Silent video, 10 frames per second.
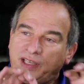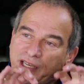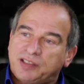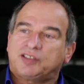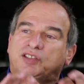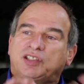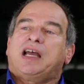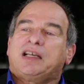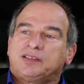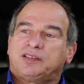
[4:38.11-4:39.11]
each
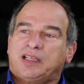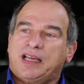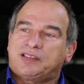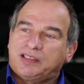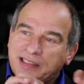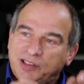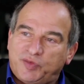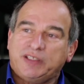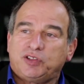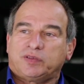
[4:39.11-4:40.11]
child as an
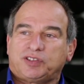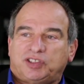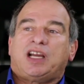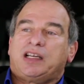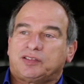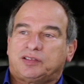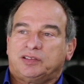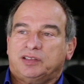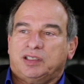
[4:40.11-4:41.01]
individual child,